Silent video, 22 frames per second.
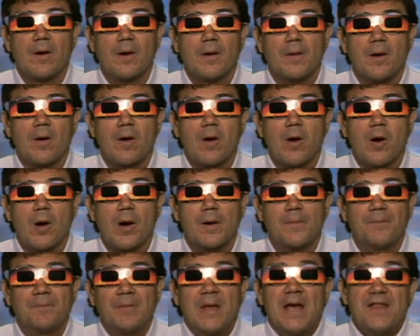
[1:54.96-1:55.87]
as well.
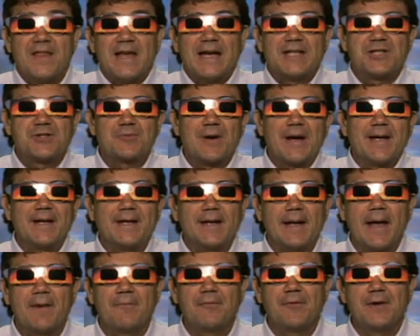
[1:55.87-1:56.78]
That's right.
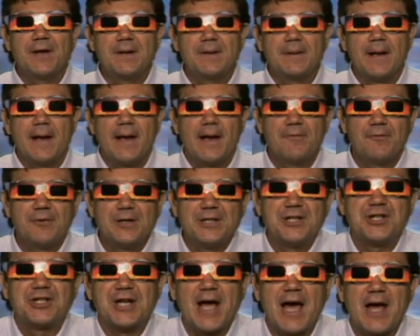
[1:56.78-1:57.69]
Every
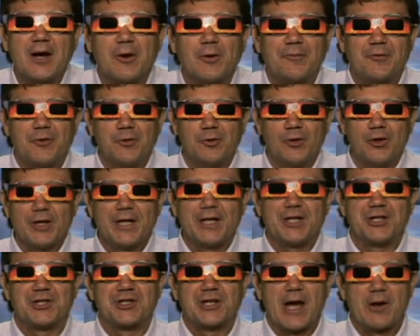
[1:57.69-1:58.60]
every shadow, if you look
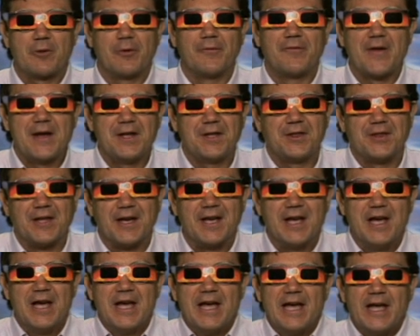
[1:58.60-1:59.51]
at a shadow of
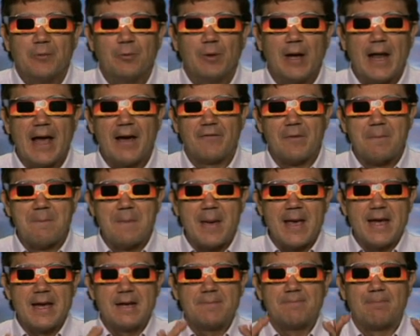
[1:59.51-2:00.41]
anything, it will have a
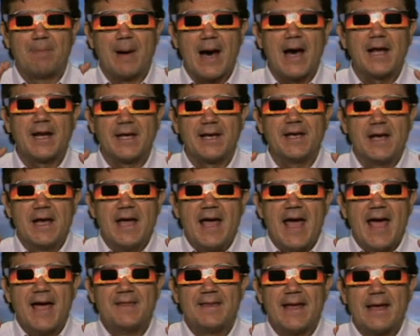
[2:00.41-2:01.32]
main body
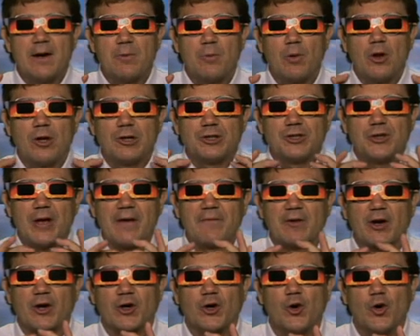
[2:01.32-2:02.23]
and then it will also
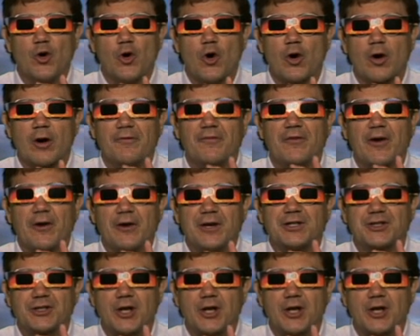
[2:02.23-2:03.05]
have a core, a very